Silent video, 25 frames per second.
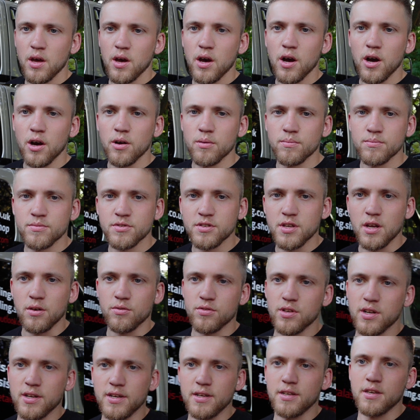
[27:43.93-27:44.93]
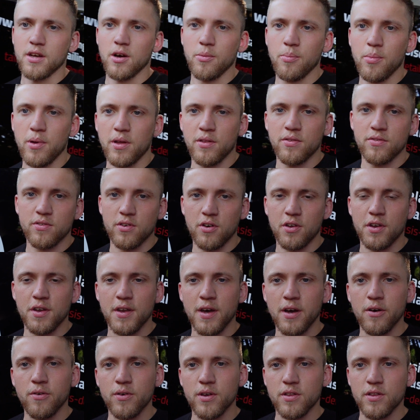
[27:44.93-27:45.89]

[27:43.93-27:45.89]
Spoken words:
So that was cleaned up inside and out.